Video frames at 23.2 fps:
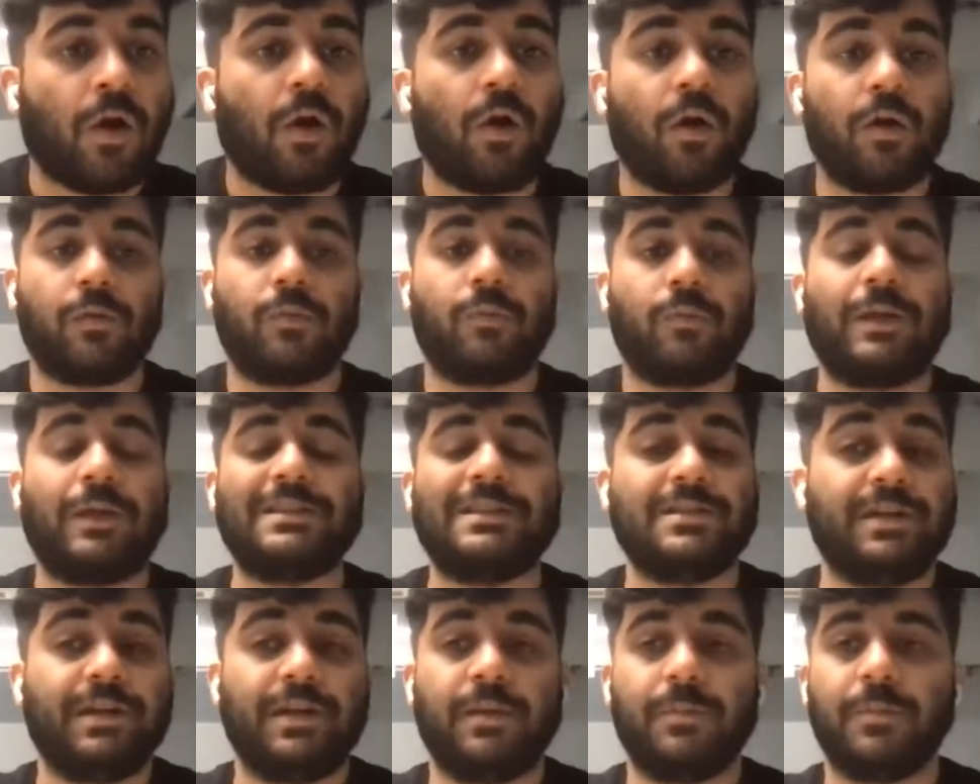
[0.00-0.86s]
Or one
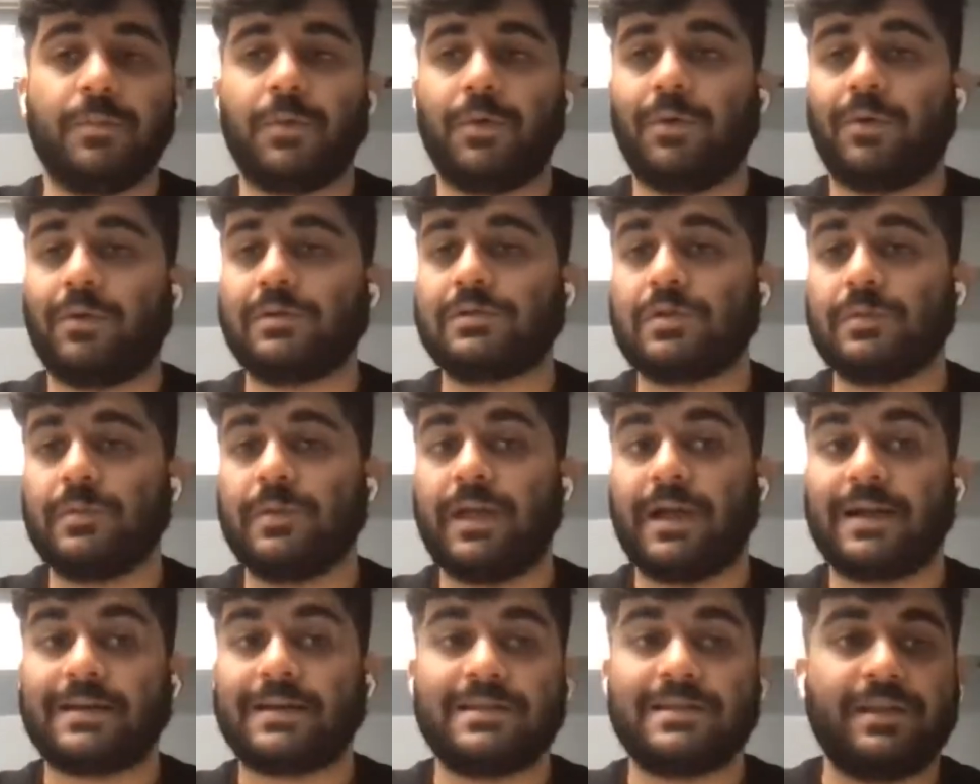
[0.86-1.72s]
GTM could also be
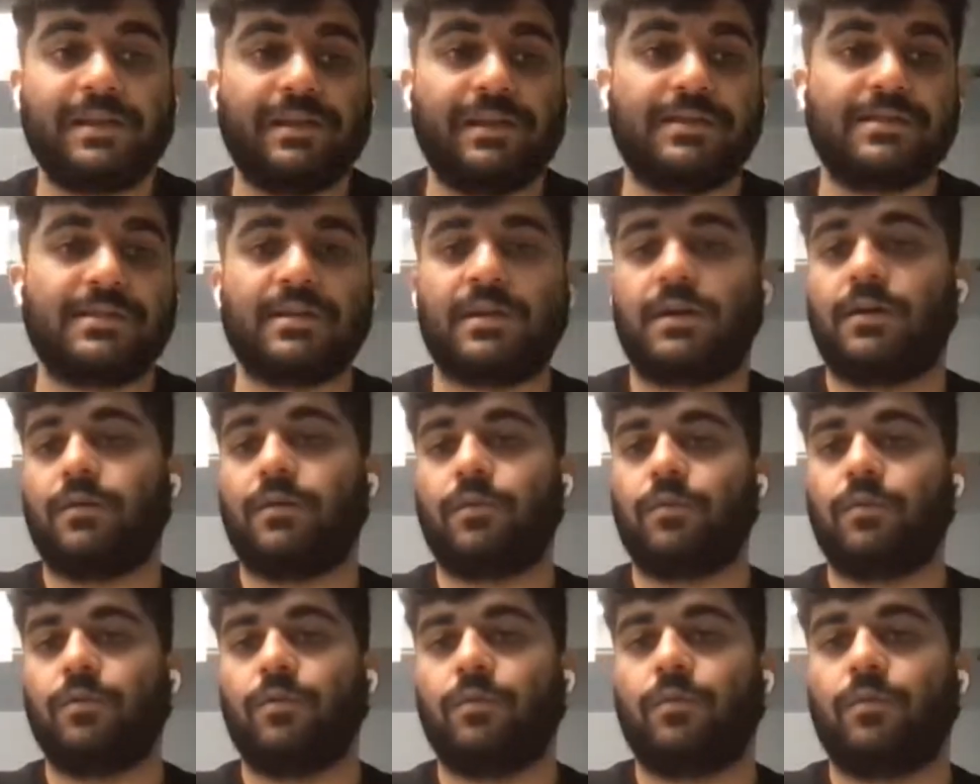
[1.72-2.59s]
actually reaching
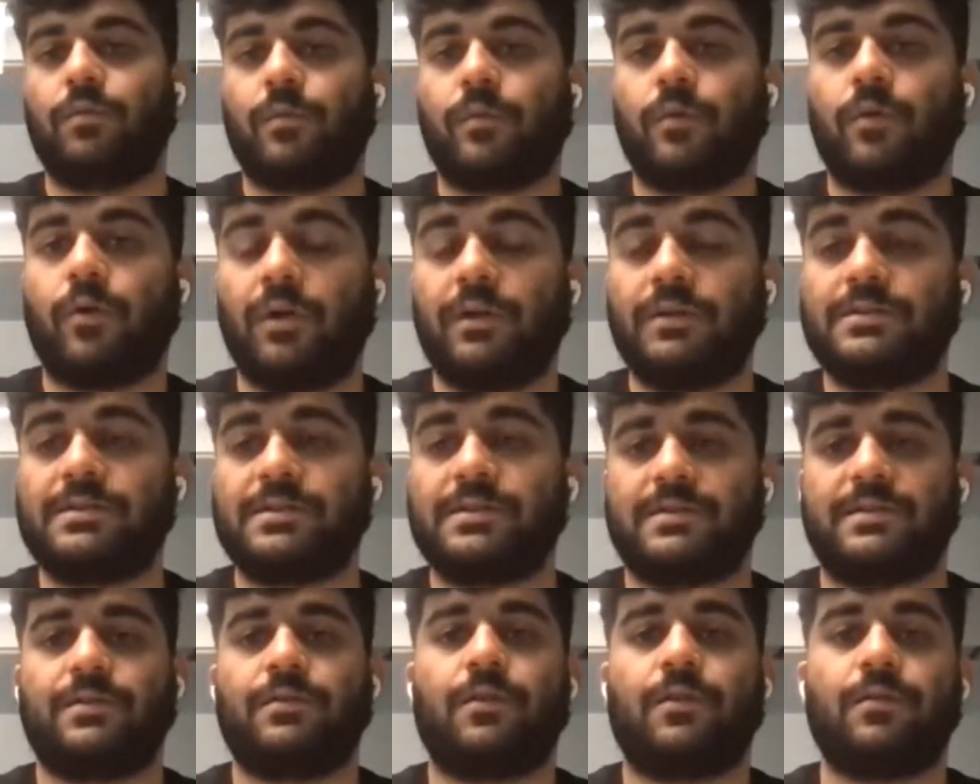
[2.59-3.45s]
out to
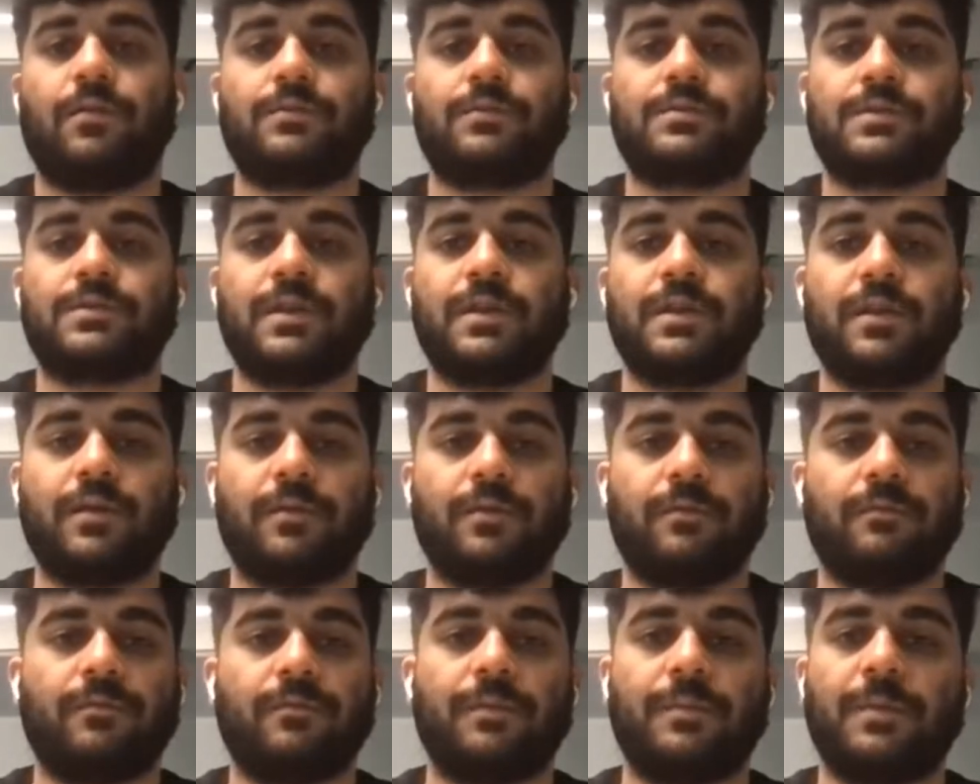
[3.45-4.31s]
colleges and
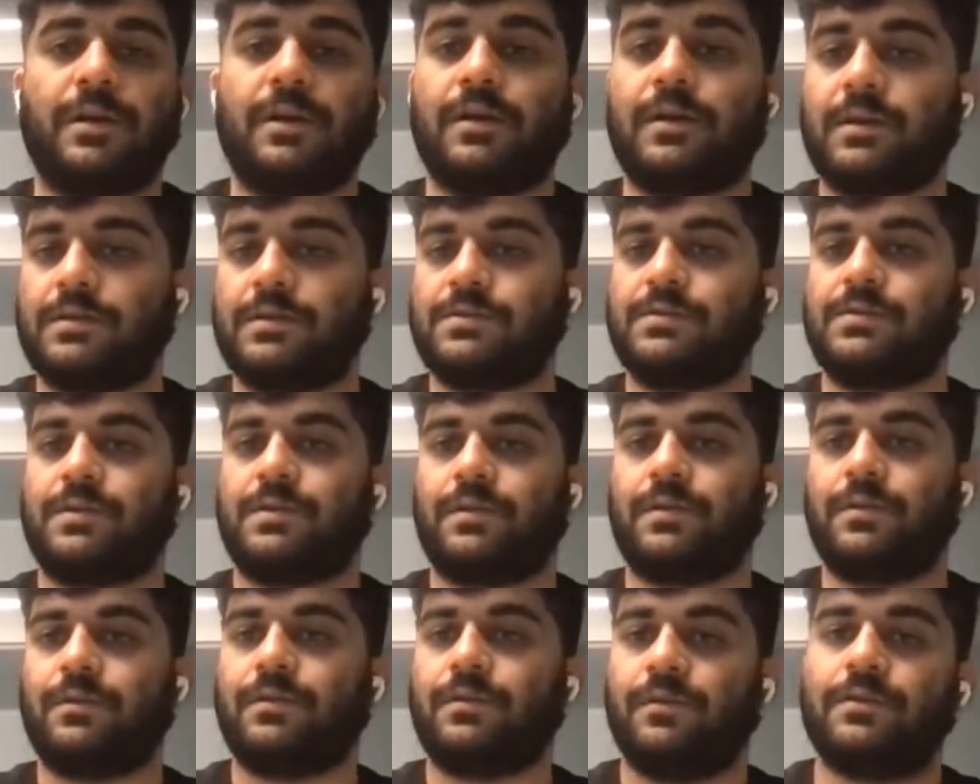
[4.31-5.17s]
hosting webinars
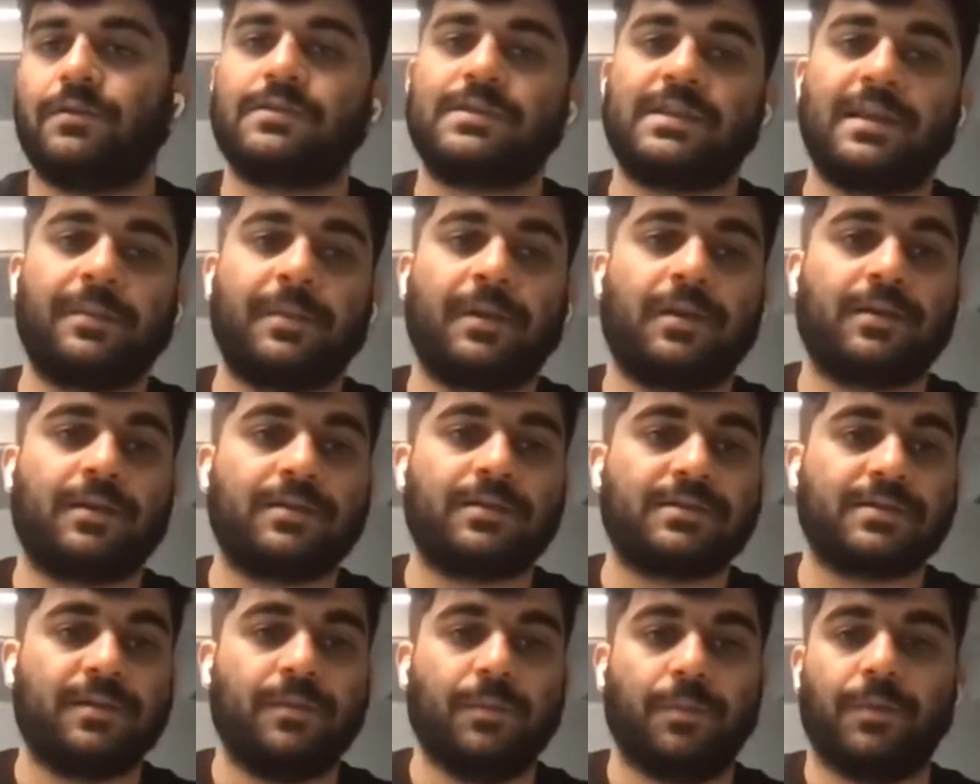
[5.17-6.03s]
or
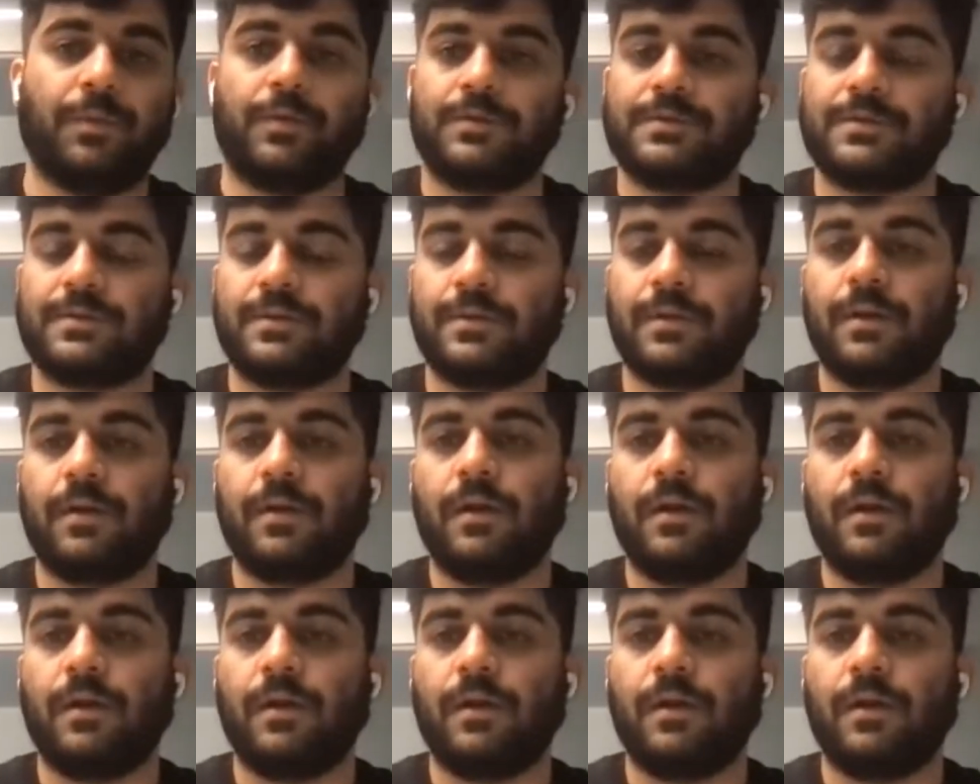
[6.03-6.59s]
seminars in person.